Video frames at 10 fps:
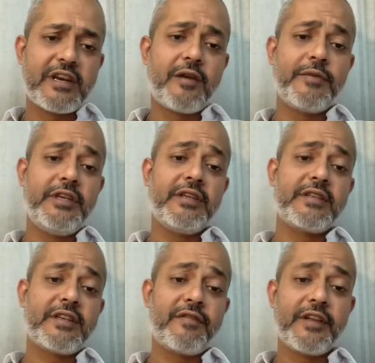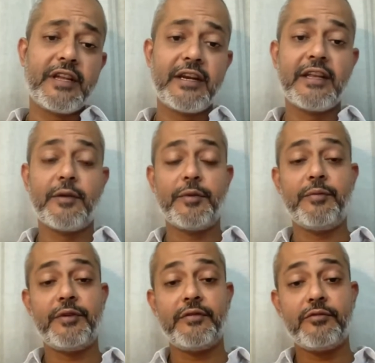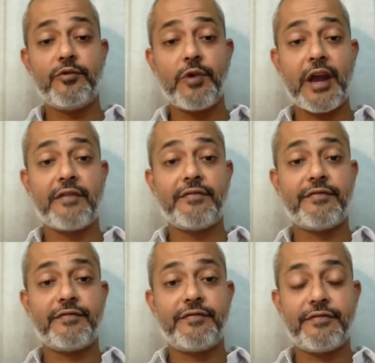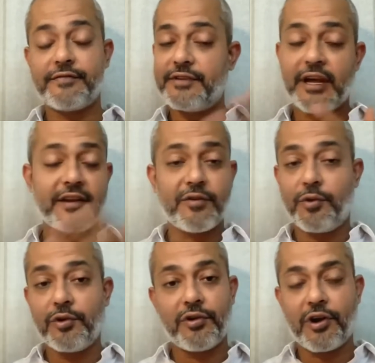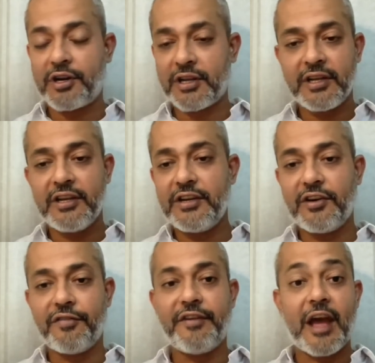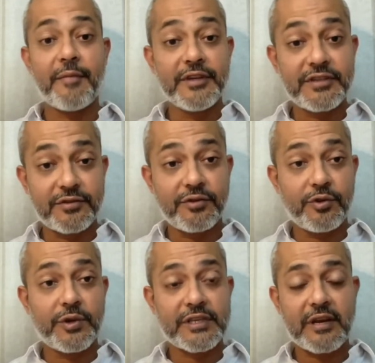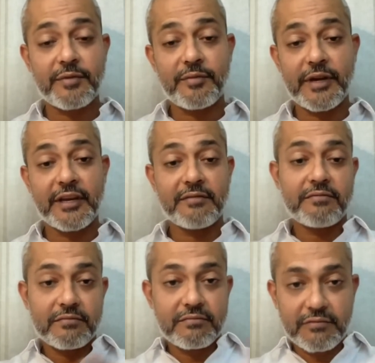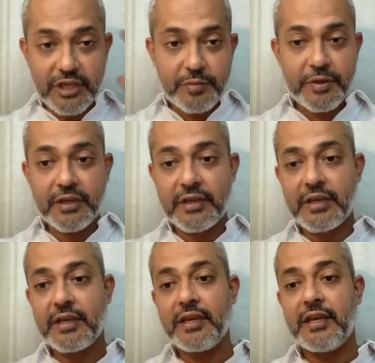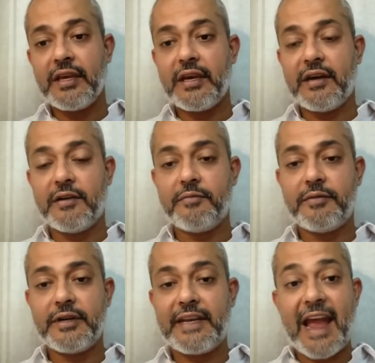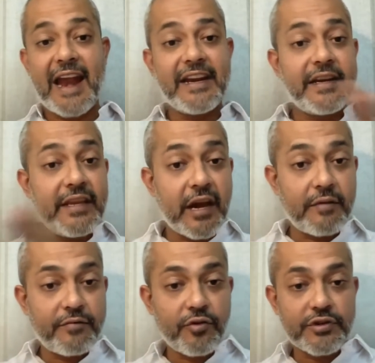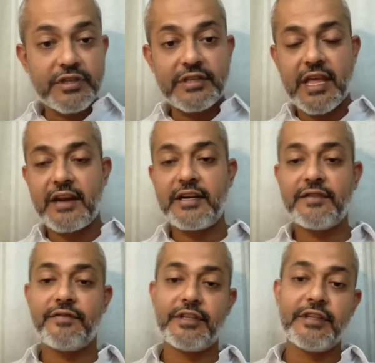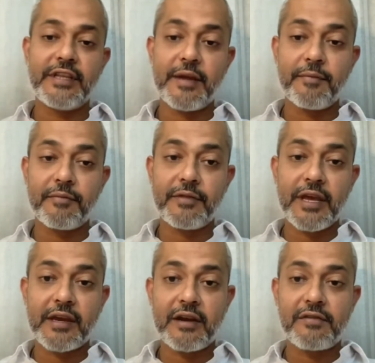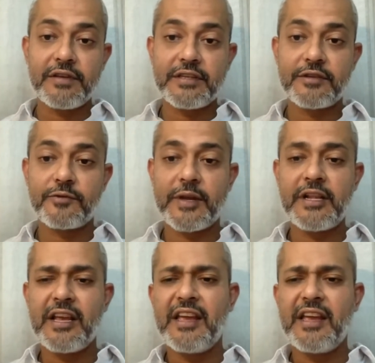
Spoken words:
Army and stuff like that. There are people who have done a whole lot of damage to the U.S. Army by keeping an anti-armed forces narrative within their countries as well.